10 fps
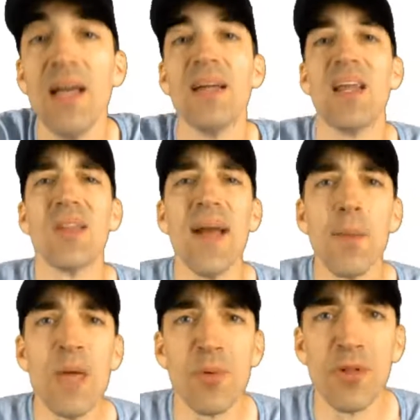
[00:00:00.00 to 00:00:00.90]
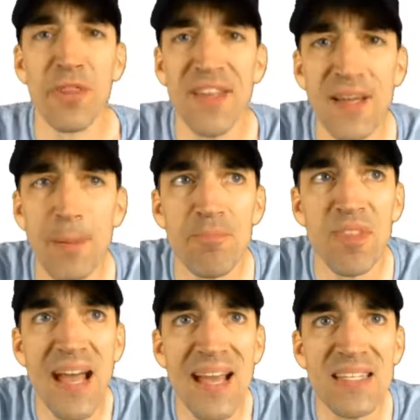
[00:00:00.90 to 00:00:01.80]
Now, a lot of people think
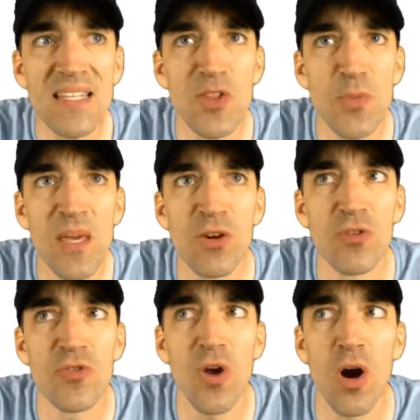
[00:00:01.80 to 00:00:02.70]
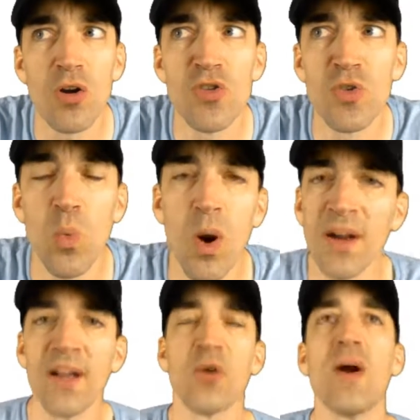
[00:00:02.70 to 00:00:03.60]
that speakers are just
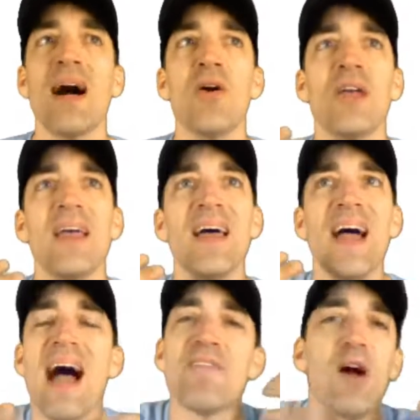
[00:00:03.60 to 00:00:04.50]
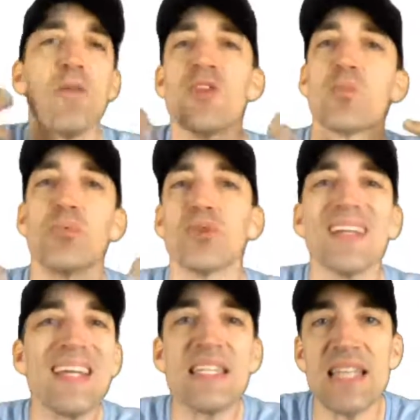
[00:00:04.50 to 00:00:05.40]
walking around and having all these
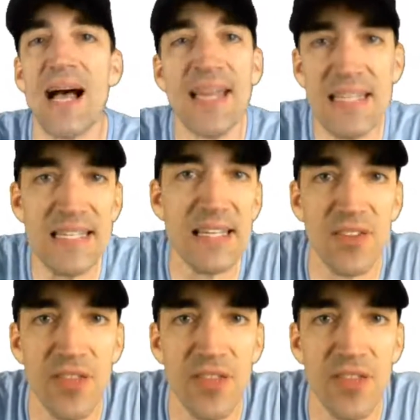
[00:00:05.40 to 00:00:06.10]
brilliant ideas.